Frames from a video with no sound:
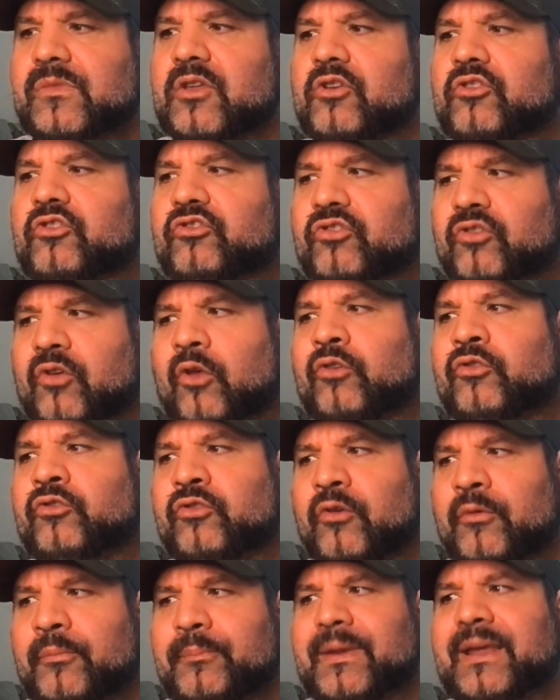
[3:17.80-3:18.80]

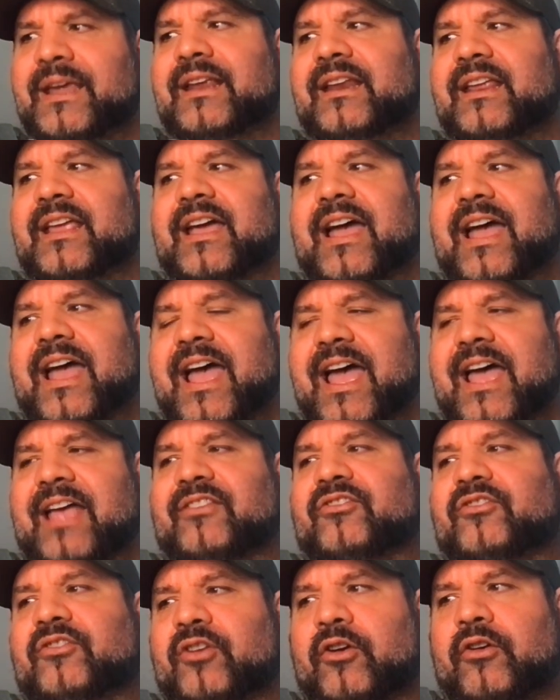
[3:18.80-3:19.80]
social media
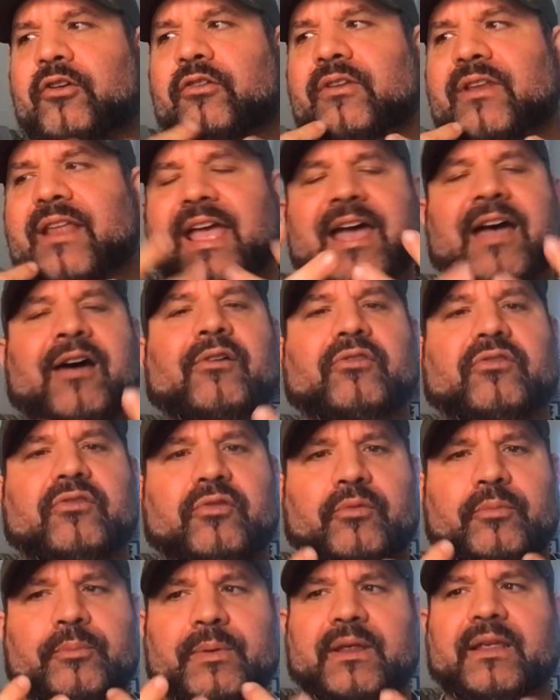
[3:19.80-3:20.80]
has turned out
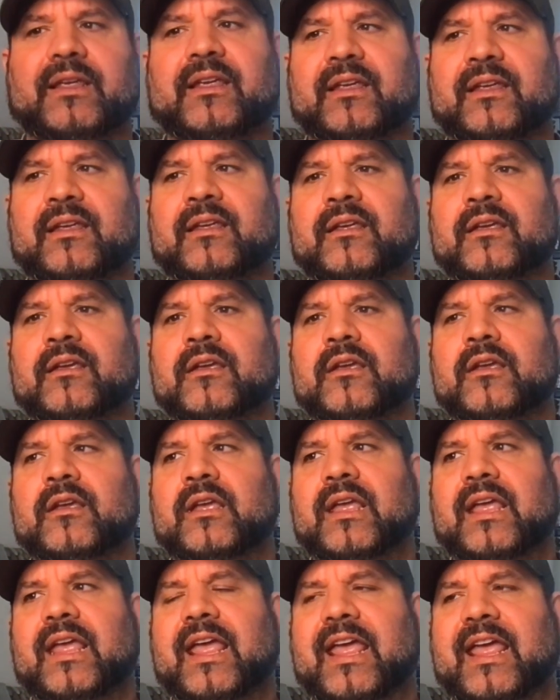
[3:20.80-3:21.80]
to be
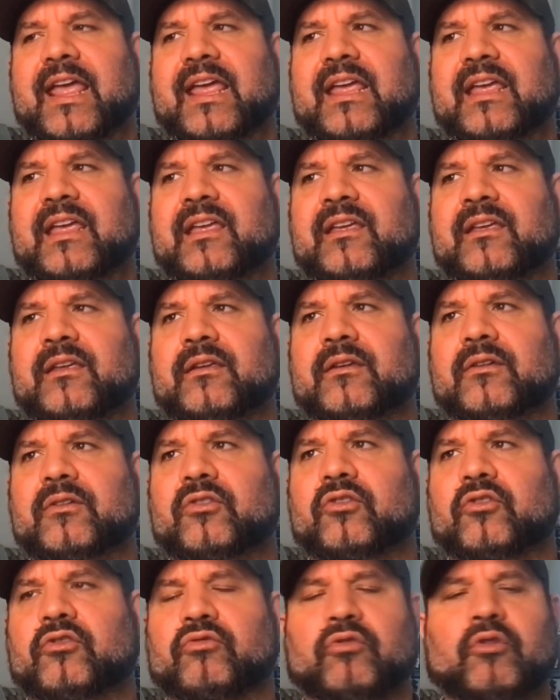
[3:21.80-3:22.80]
a
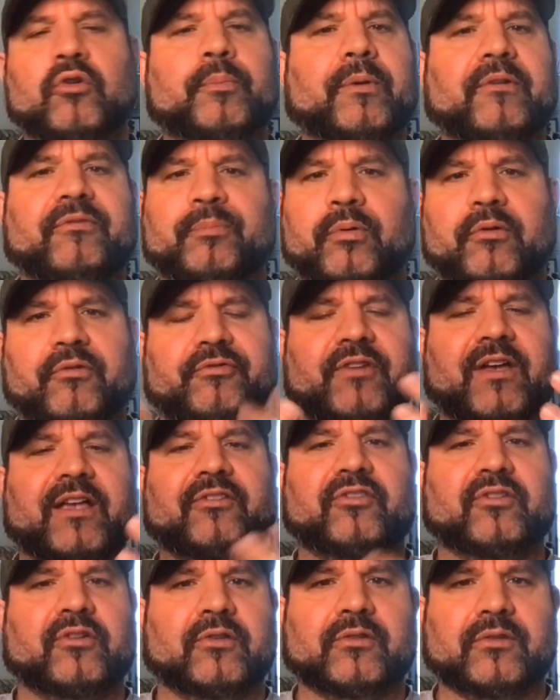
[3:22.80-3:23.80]
group of
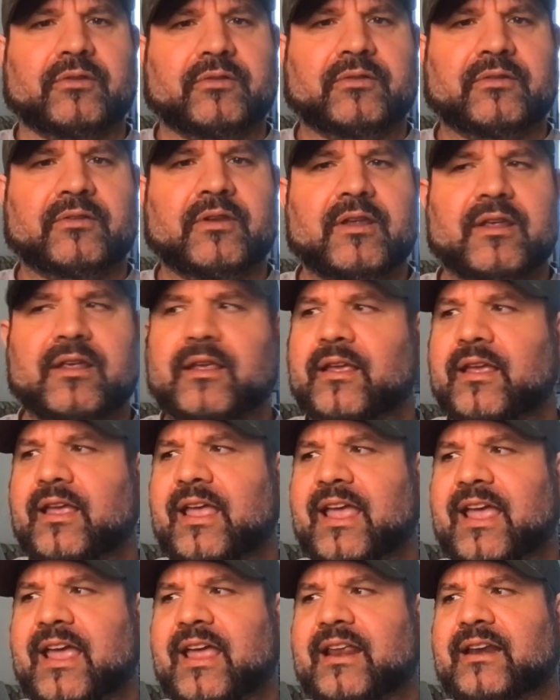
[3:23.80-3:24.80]
professionals.
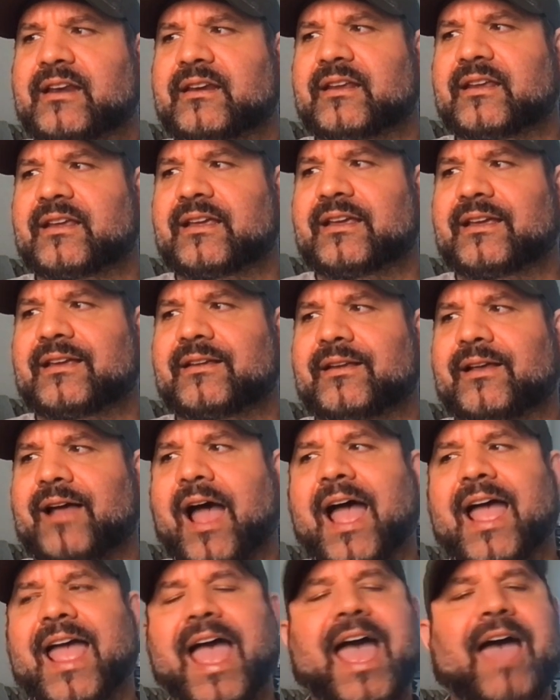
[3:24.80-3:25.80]
And
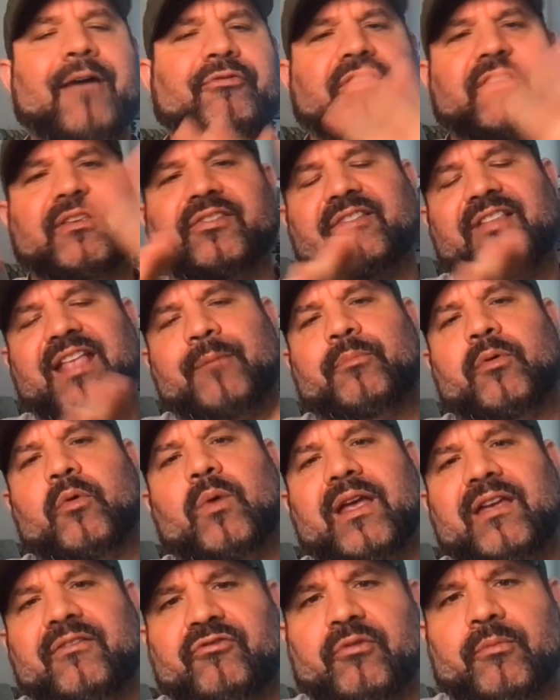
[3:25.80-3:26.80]
I have to step
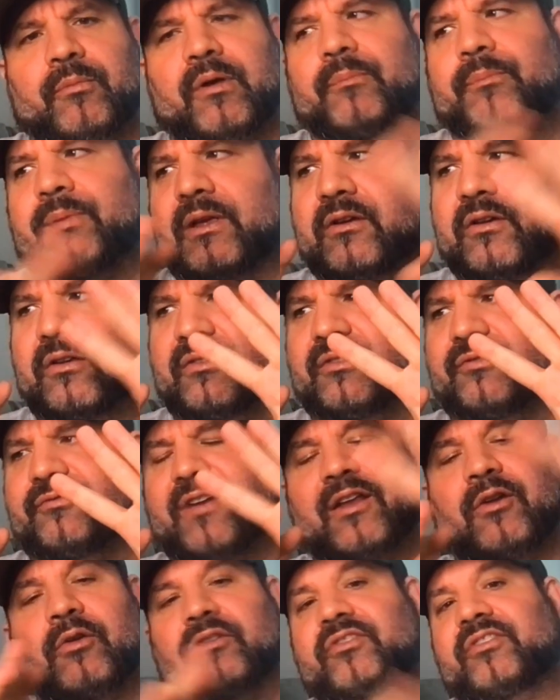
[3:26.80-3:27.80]
away from it, because if
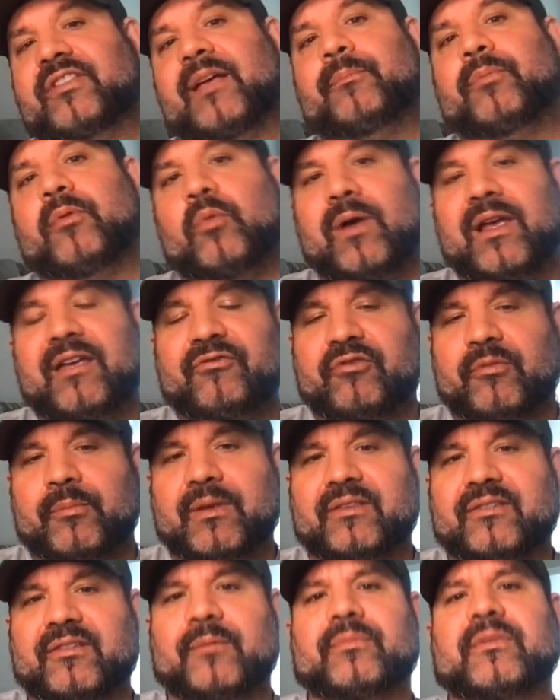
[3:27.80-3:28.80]
I don't step away from
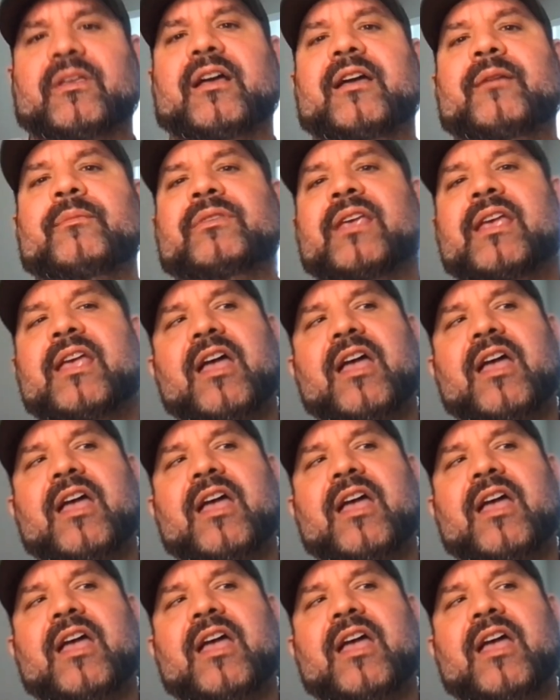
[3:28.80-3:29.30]
it sometimes,